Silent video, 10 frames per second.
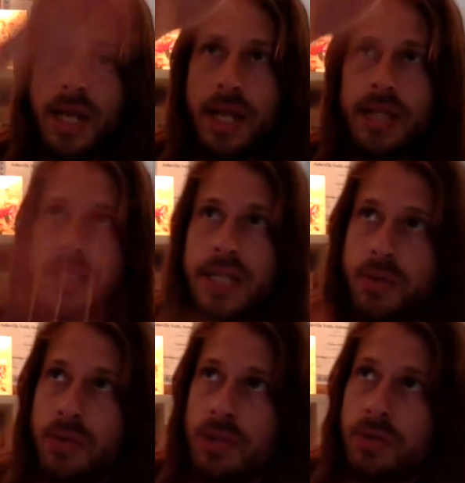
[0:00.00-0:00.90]
it's
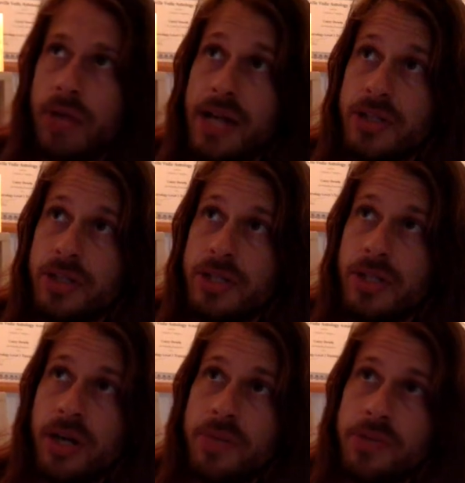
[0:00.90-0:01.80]
like when you actually
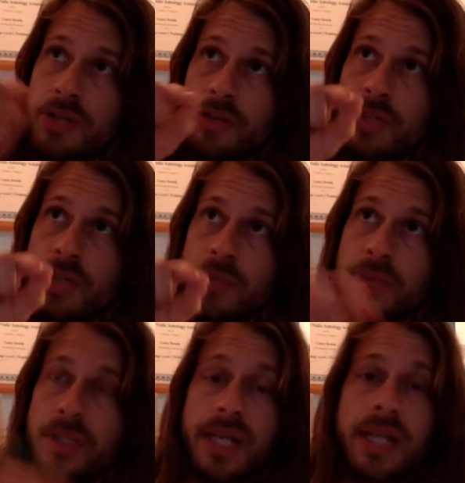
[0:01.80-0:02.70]
start observing them
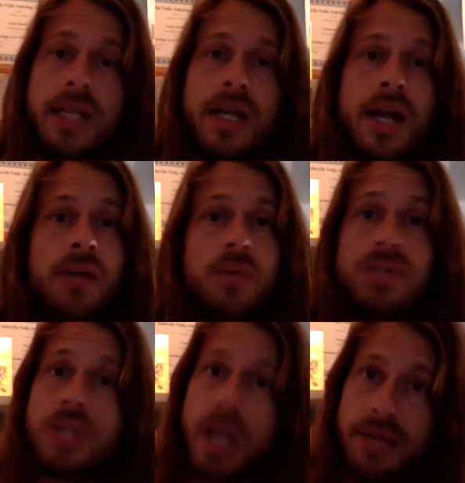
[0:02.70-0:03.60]
with the naked eye,
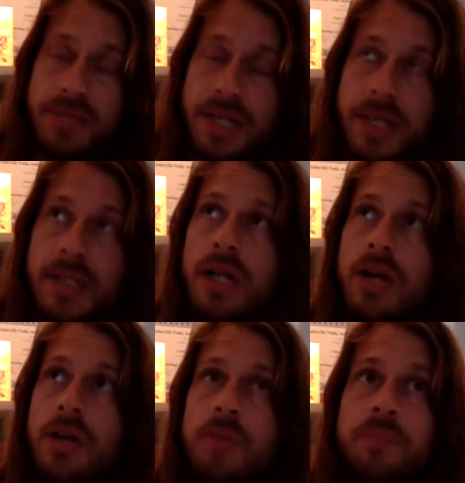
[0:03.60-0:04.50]
which I have
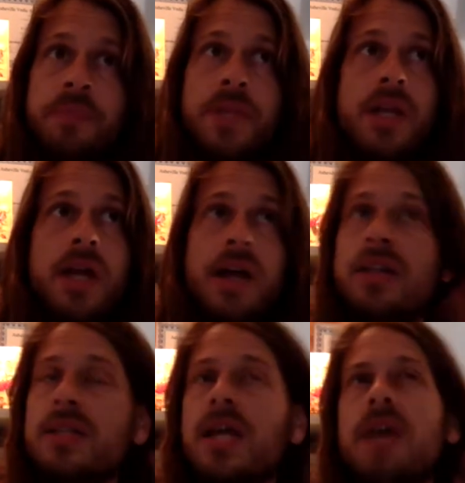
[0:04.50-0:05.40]
done.
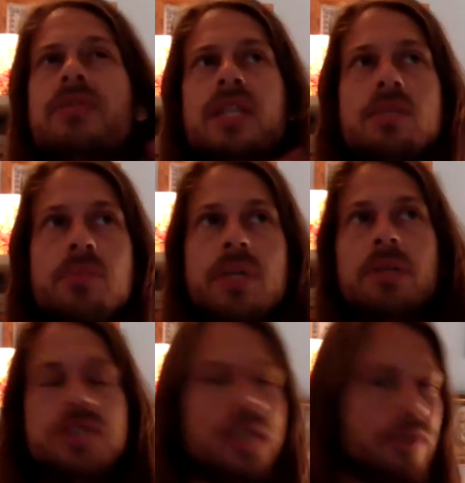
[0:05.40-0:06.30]
I've seen pretty
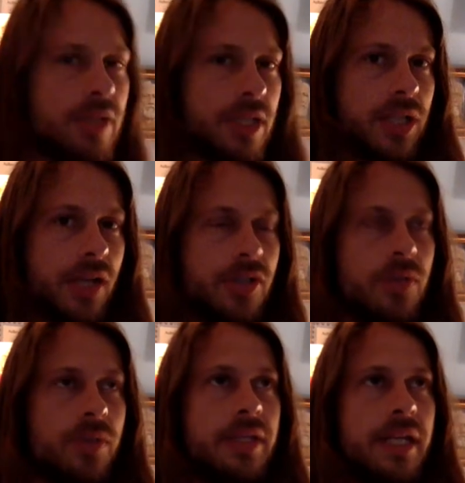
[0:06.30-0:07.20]
much every
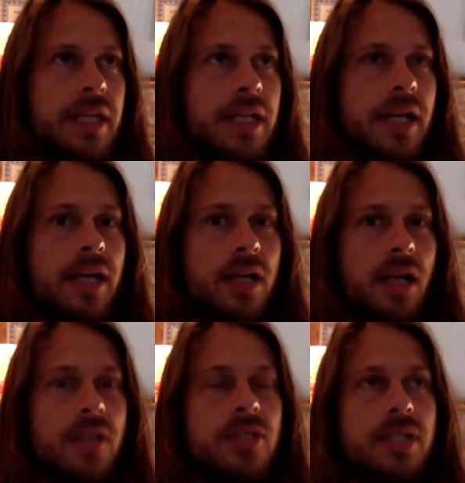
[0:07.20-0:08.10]
nakshatra with the naked eye
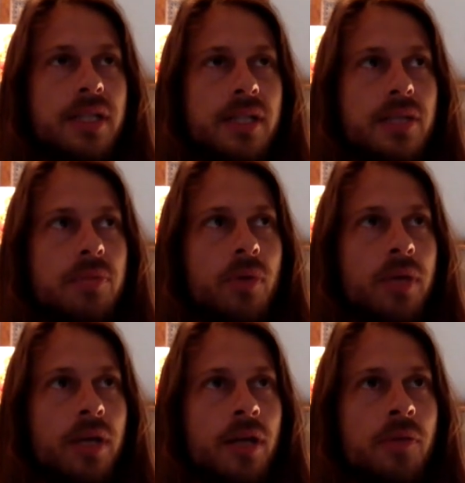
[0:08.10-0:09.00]
consciously at this
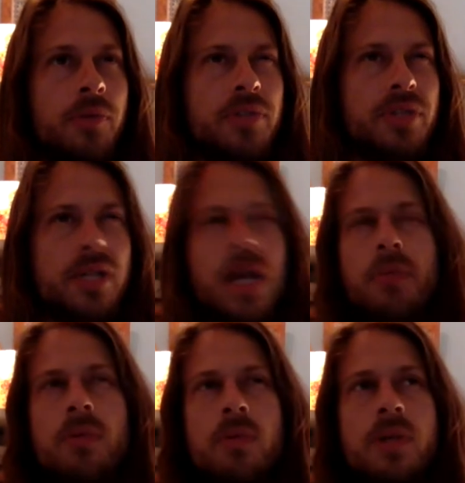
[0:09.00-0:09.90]
point. There's a
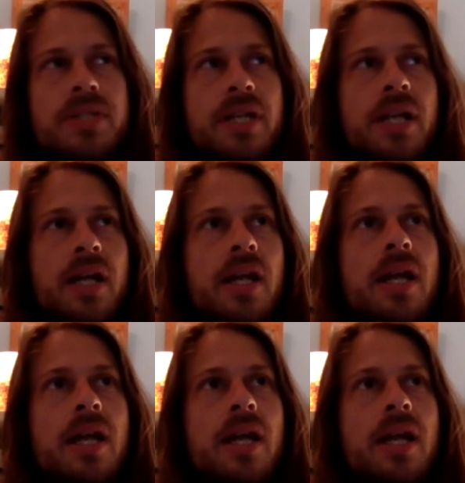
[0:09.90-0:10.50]
couple ones that I